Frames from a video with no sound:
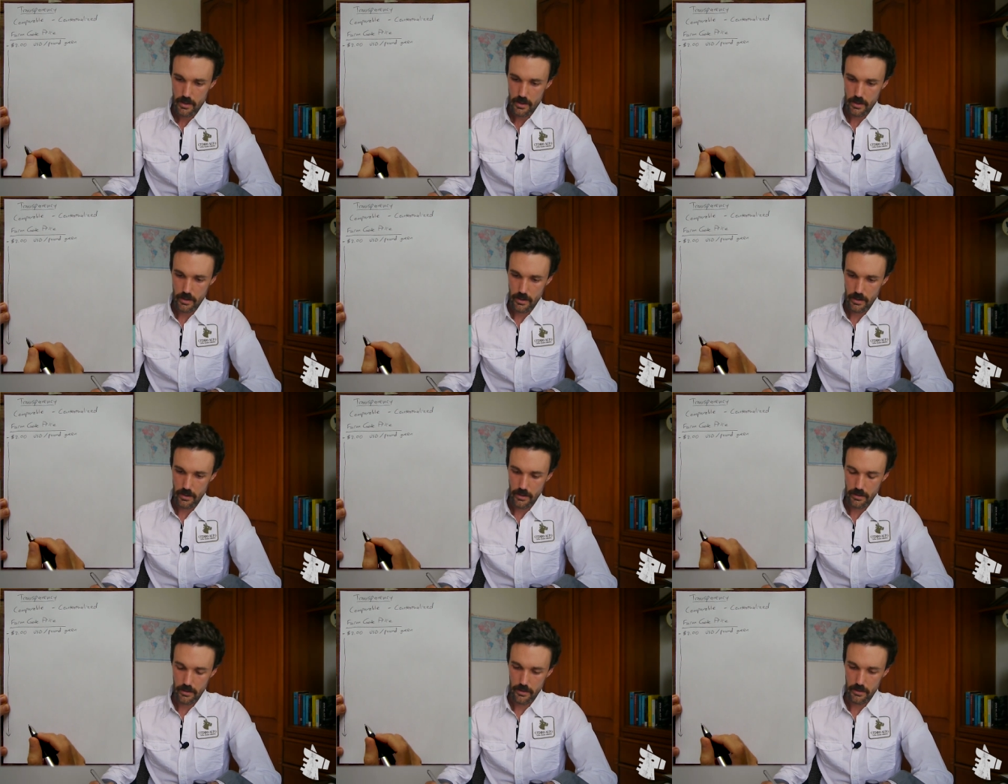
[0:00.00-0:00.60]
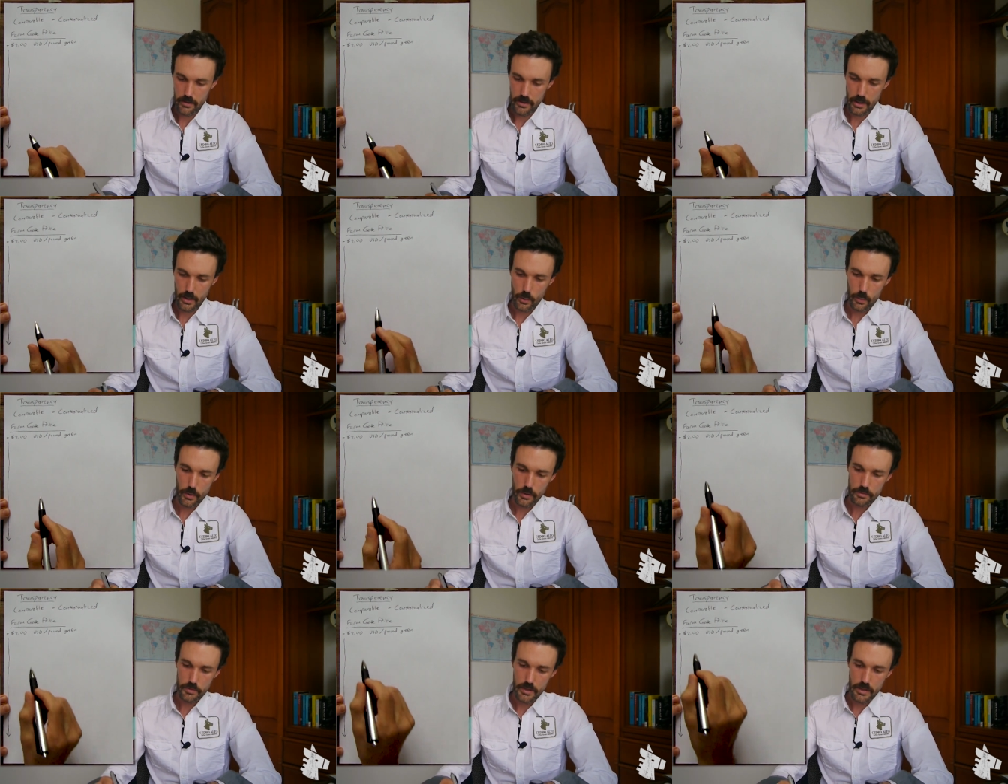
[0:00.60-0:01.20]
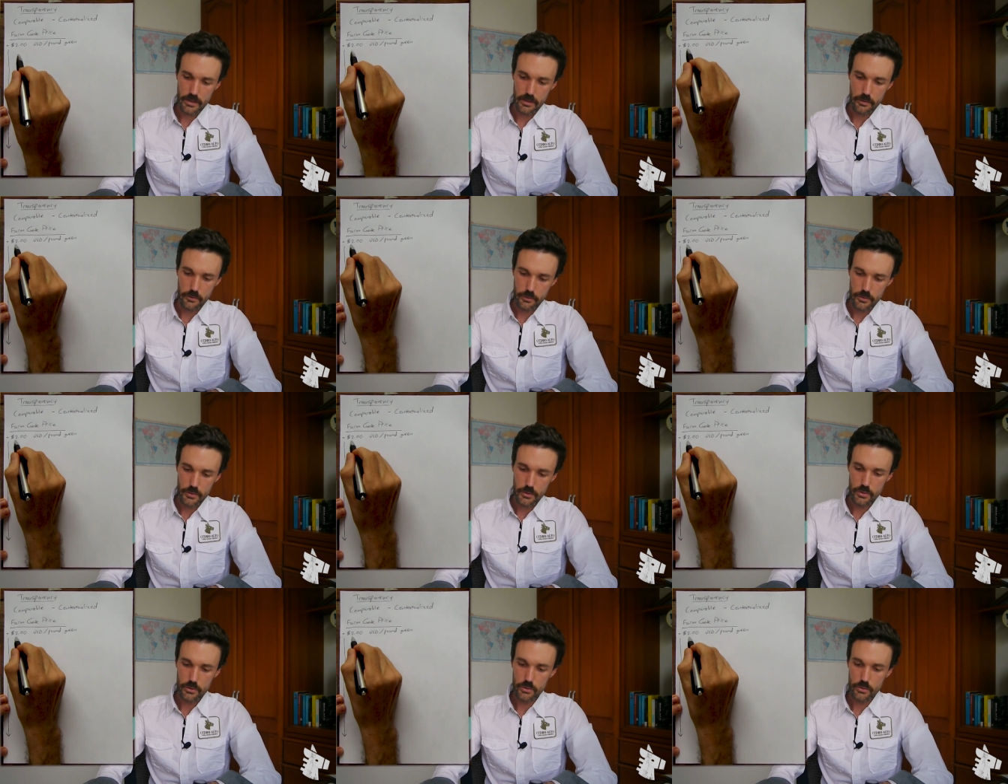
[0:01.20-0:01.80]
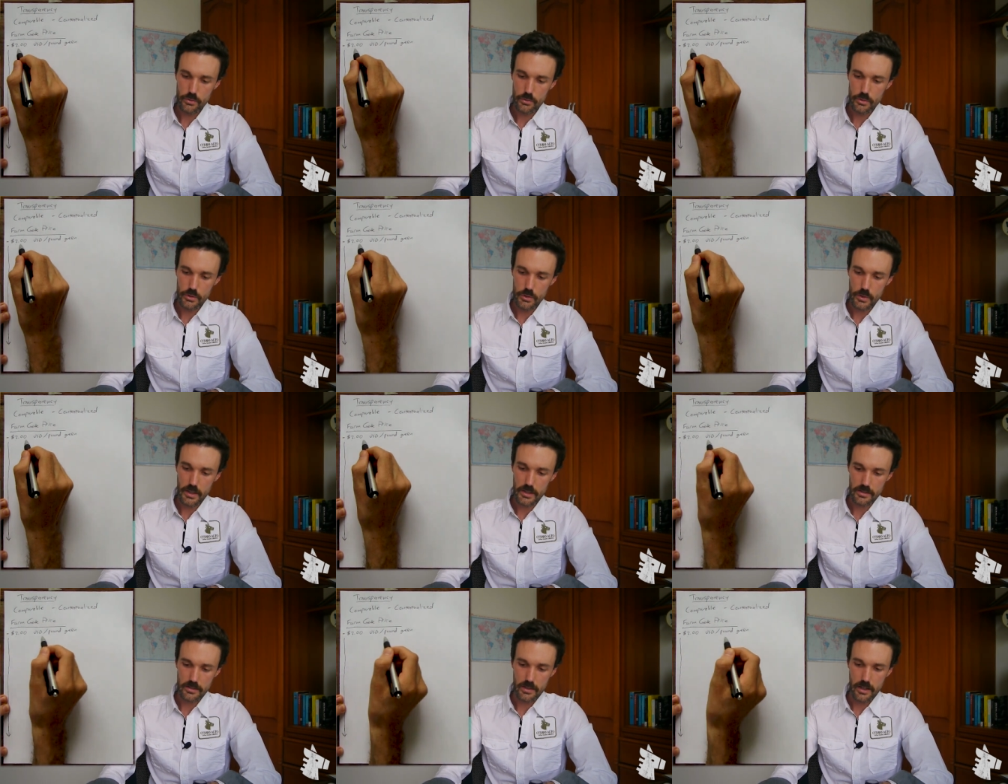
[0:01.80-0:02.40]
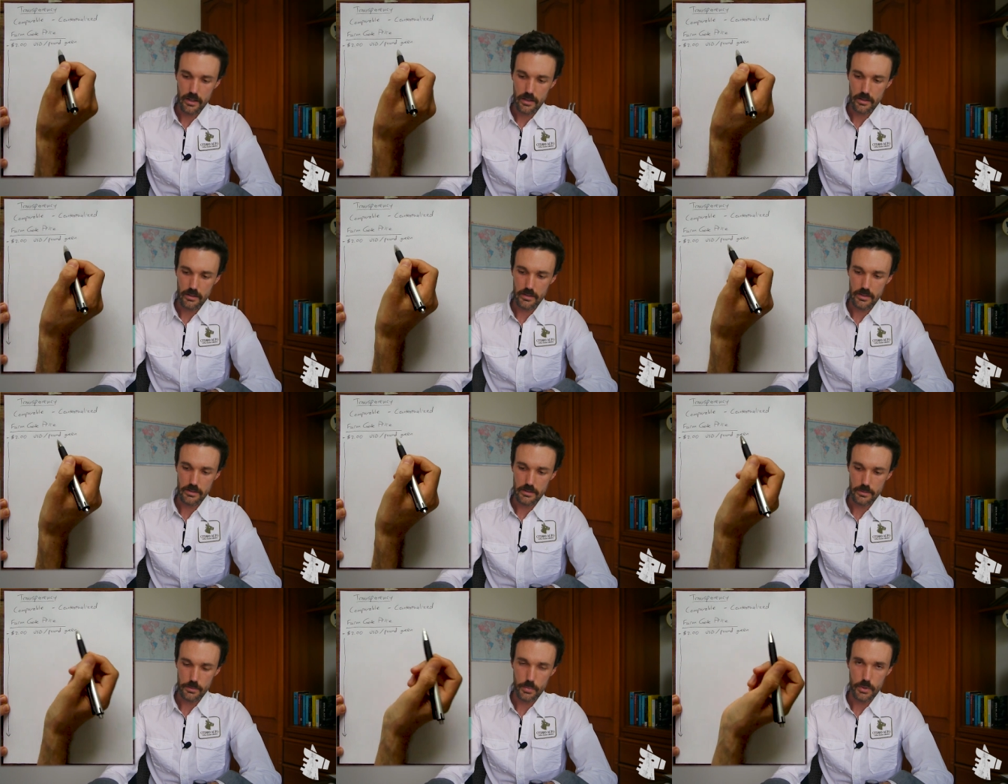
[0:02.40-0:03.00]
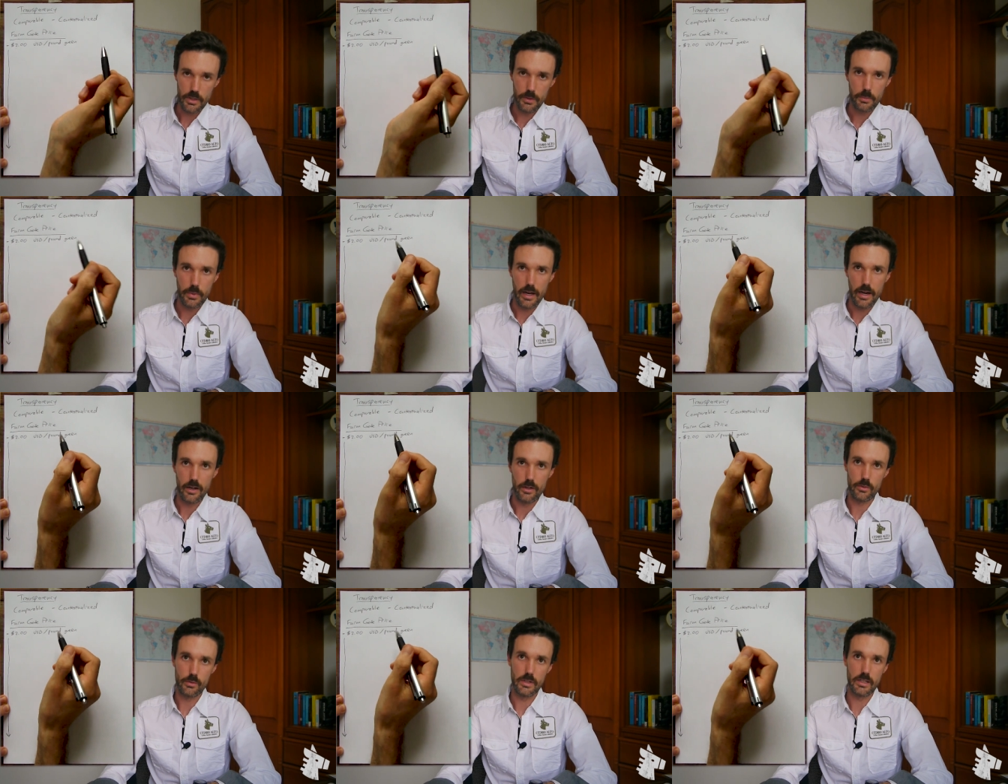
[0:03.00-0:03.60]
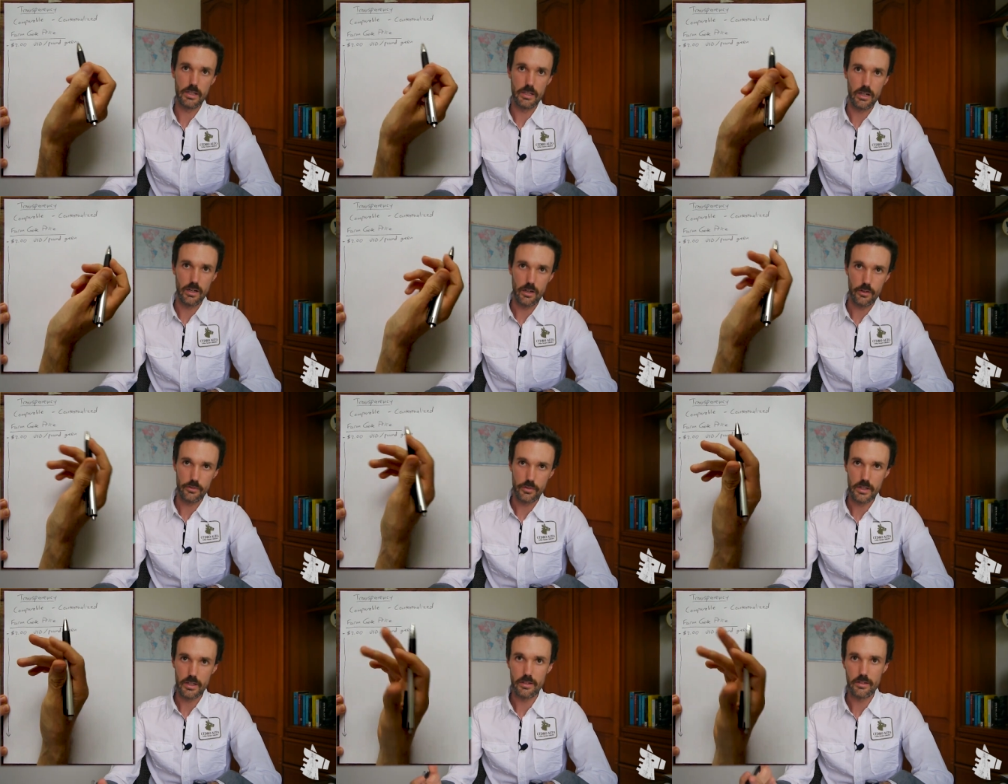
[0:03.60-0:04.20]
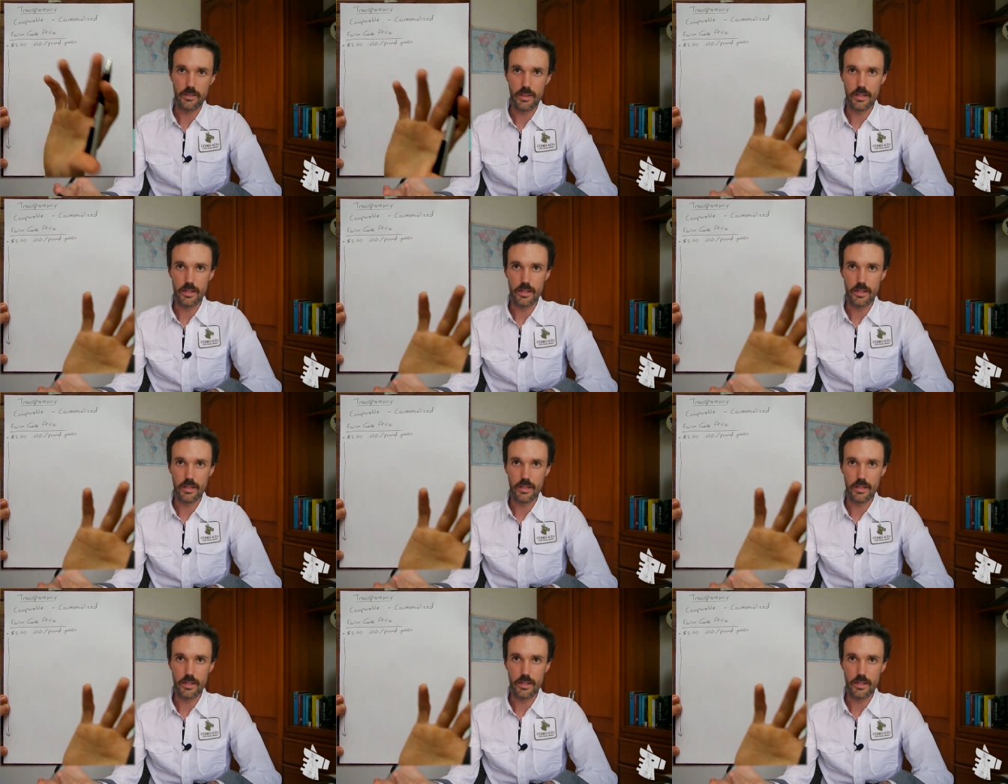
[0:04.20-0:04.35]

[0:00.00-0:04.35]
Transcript: The equivalent of $2 per pound green coffee